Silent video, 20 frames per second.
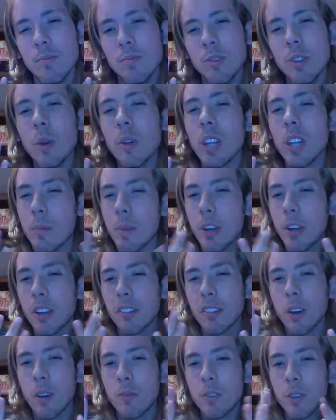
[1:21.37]
limit
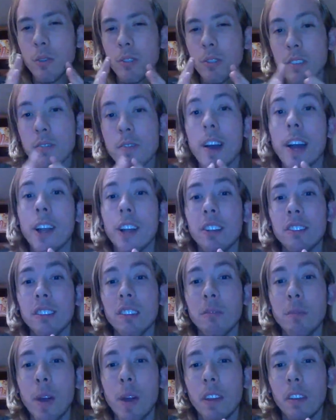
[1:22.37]
yourself. Don't define
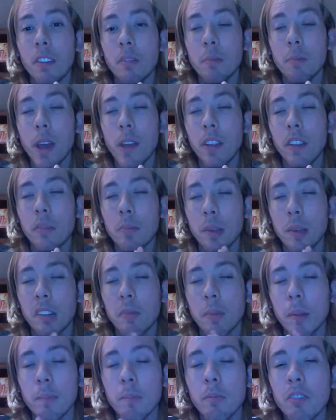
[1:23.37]
yourself by this
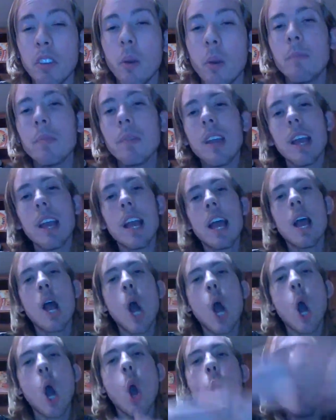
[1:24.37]
placement. So
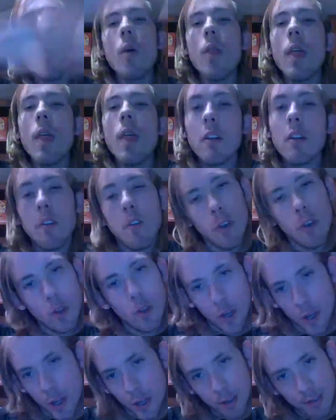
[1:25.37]
without
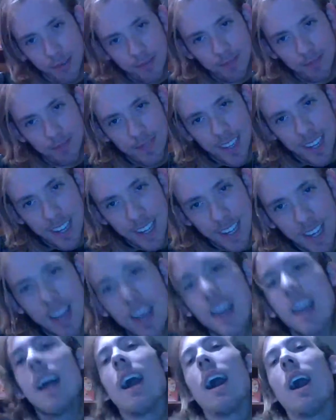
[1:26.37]
further ado,
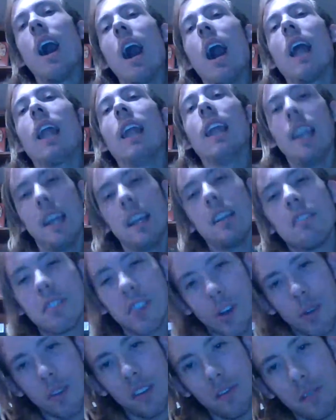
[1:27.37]
let's
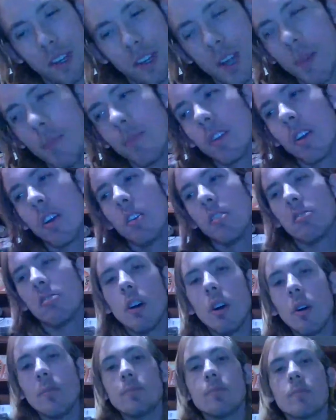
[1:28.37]
start this video.
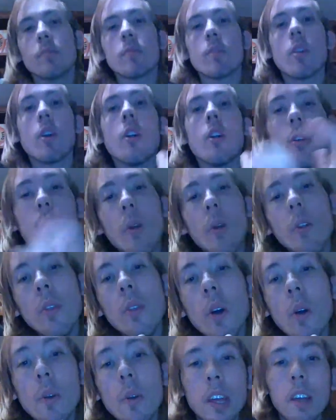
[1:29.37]
So North
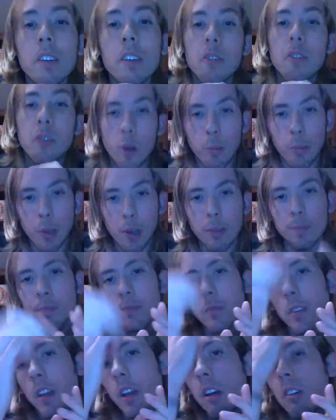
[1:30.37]
Node in Scorpio.
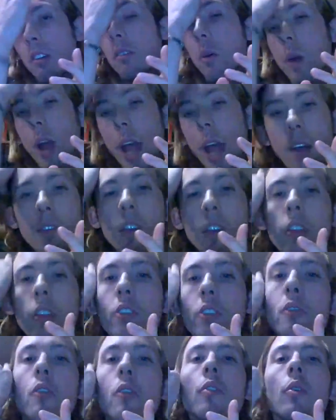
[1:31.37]
So having the
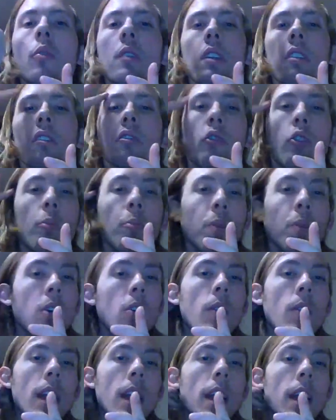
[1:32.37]
North Node in
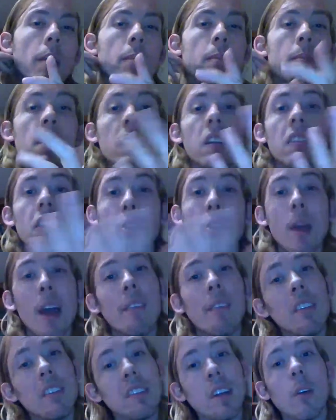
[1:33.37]
Scorpio means that you
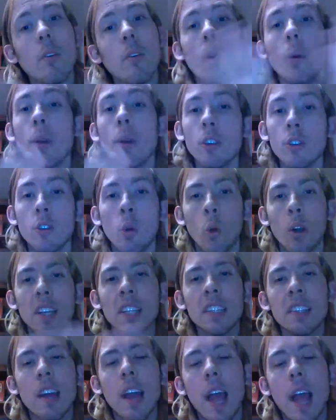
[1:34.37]
have the South Node in
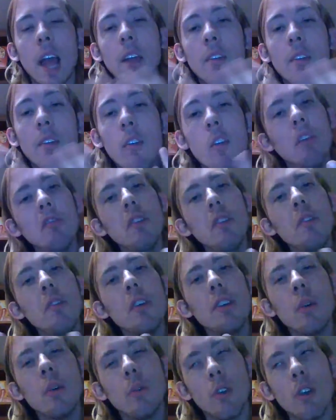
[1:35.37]
Taurus. And for those of you that
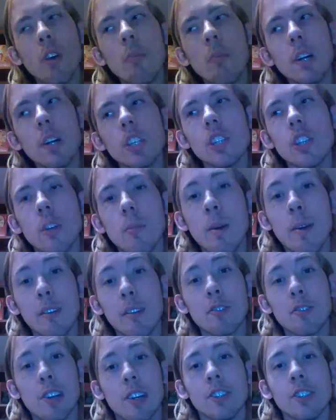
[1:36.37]
don't know much about
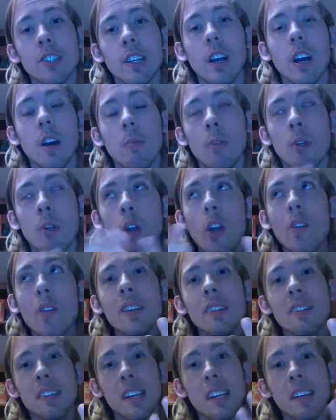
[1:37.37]
astrology, there are
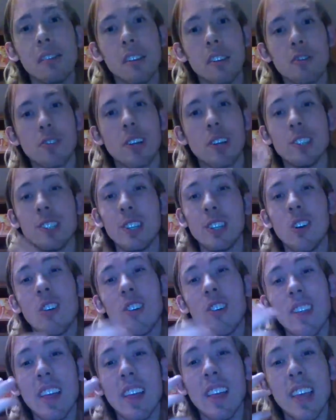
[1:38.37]
these things in astrology
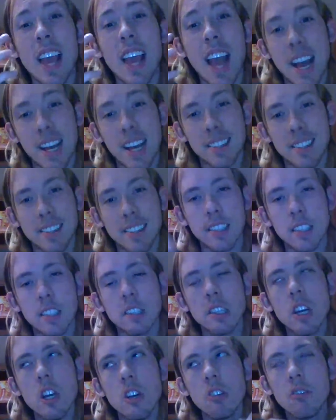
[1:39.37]
called the axes.
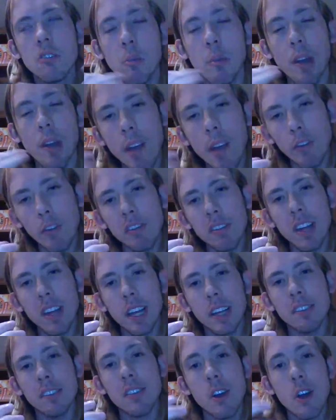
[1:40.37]
So whenever
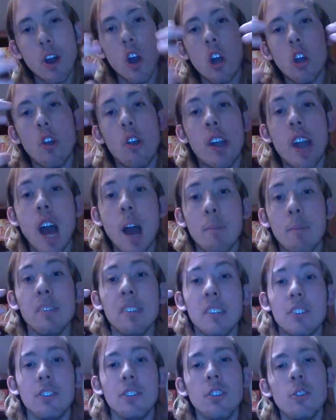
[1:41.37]
signs are in
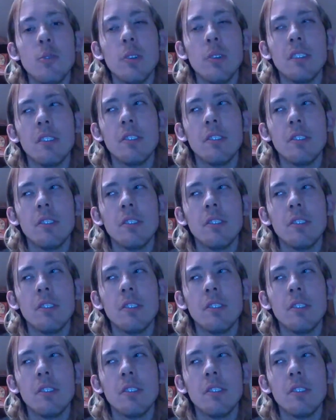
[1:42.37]
opposition to